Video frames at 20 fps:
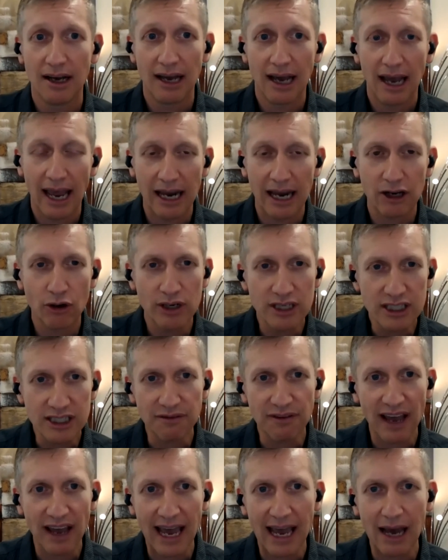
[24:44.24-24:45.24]
And
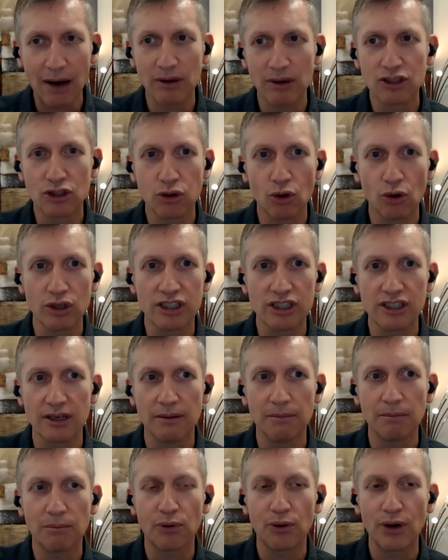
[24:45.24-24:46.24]
Christopher Howard taught
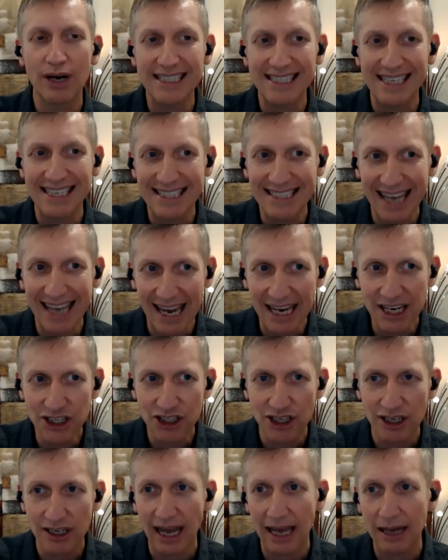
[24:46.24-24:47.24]
some
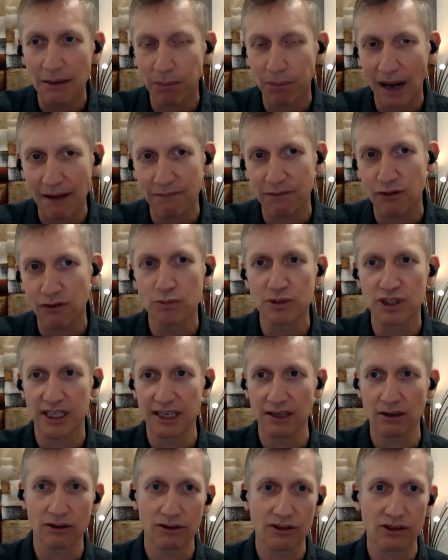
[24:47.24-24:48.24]
presentation and platform
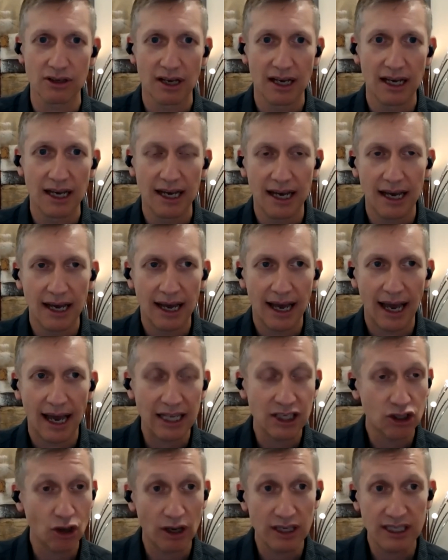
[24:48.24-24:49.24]
skills.
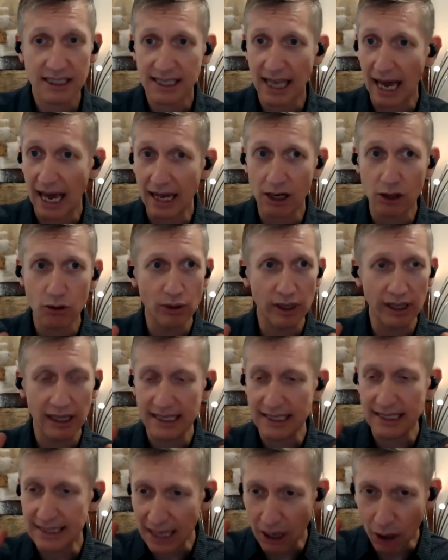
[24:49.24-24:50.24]
And so I started really
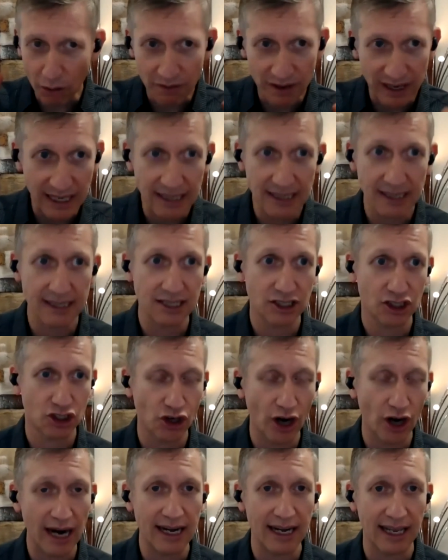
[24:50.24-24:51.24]
delving into this
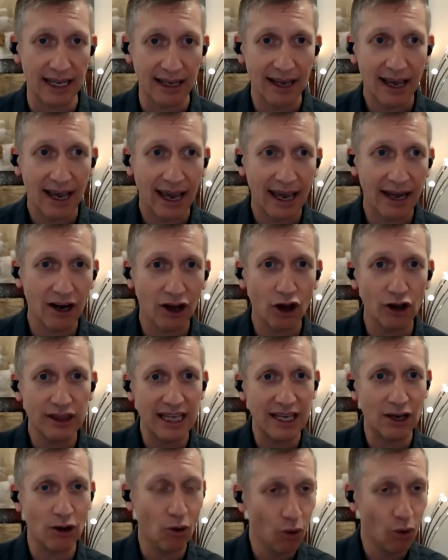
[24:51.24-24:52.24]
training. And I got
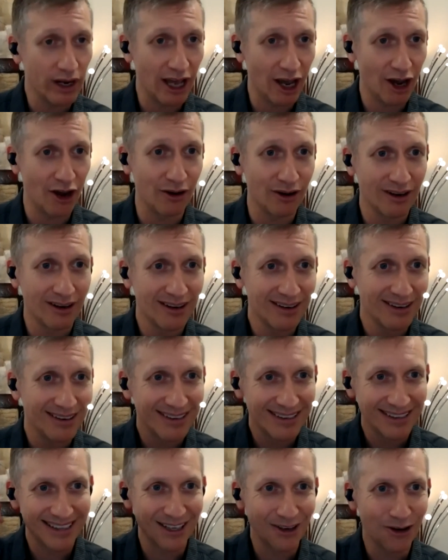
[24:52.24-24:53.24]
the
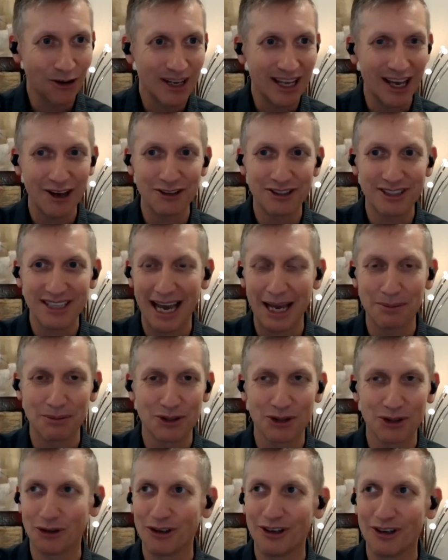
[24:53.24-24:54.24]
audio tapes,
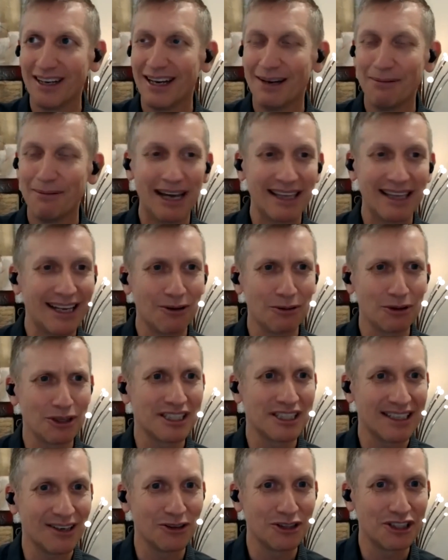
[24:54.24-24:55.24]
or back then it
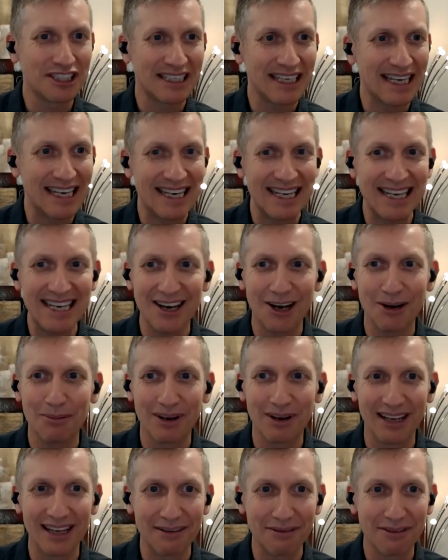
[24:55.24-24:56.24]
was on CD, I
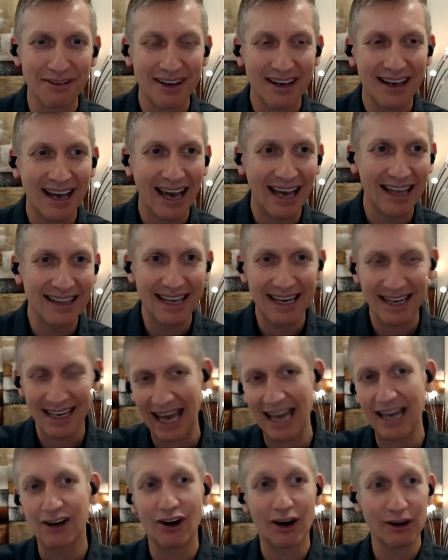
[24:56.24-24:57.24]
believe. And then
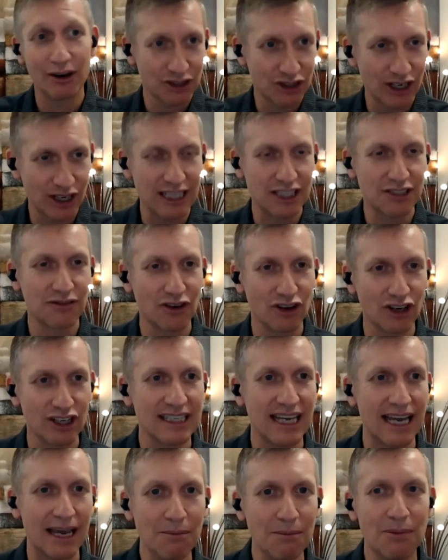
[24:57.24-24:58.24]
later I transferred it
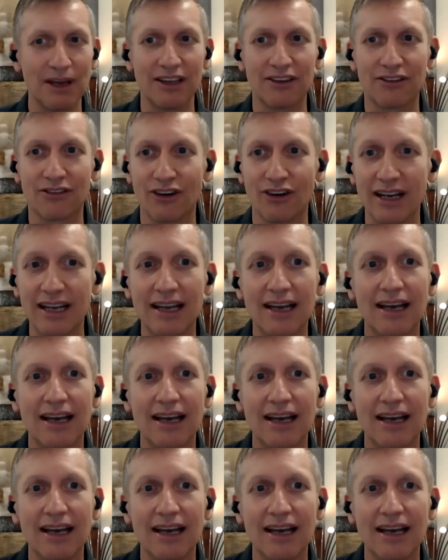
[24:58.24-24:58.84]
to MP3.